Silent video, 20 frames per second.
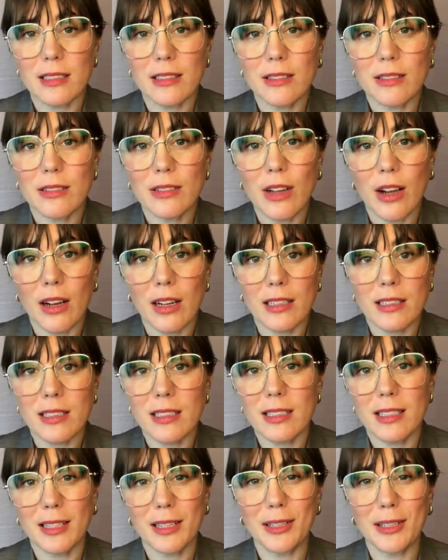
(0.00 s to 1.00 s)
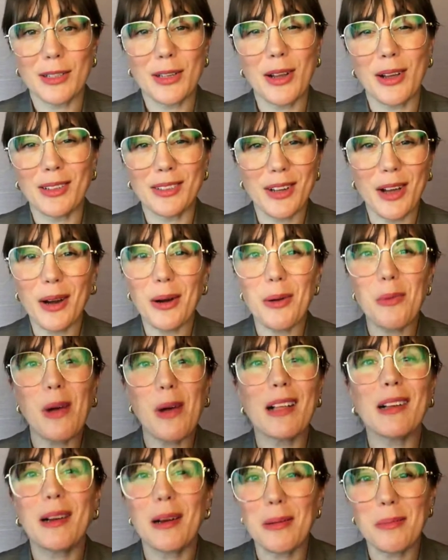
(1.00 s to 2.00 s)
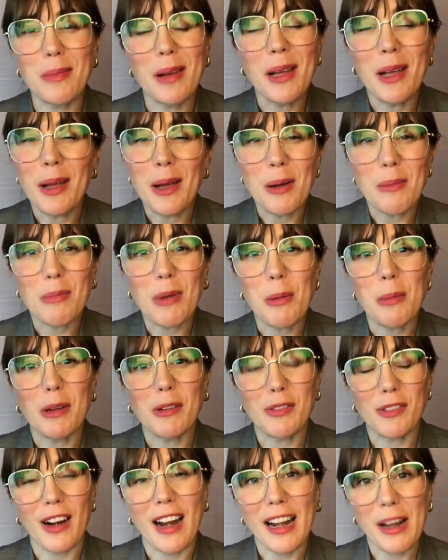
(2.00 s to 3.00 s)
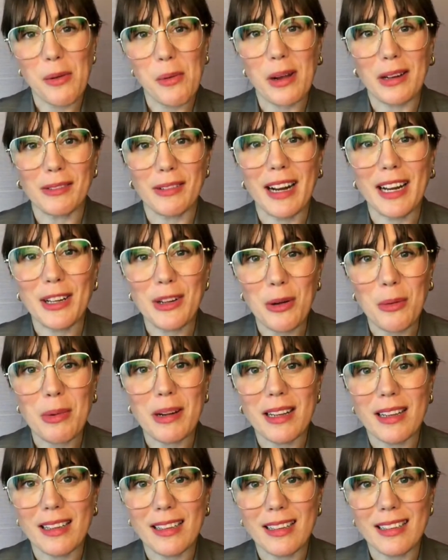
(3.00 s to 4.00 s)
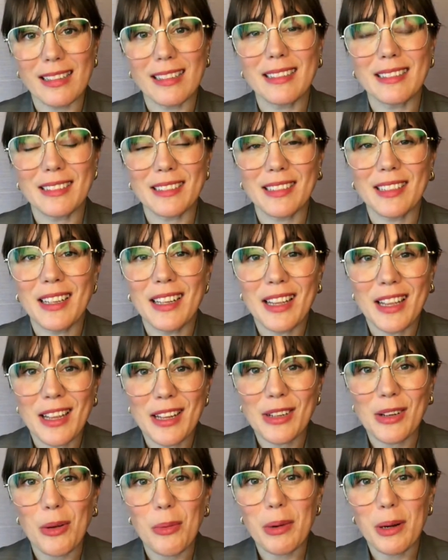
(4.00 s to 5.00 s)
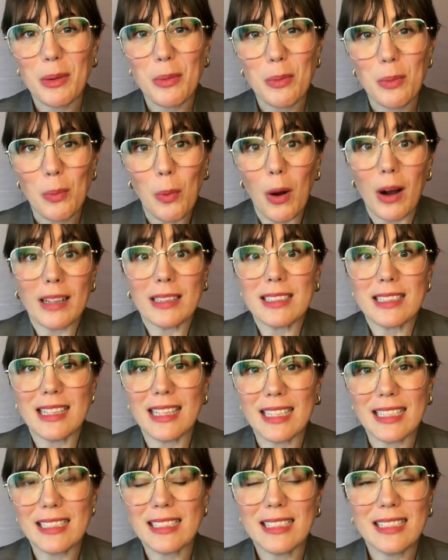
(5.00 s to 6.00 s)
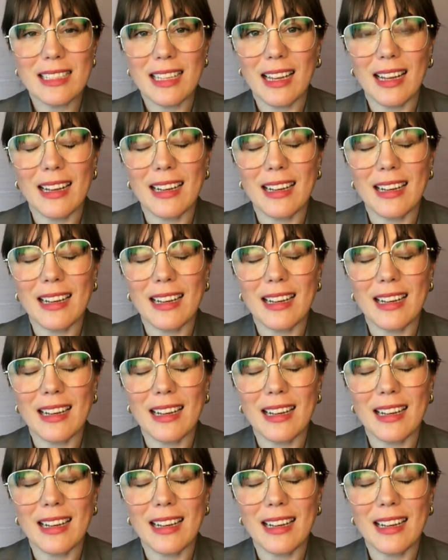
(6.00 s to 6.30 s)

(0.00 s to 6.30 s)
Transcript: not not a welcome moment for anyone, right? Nobody wants this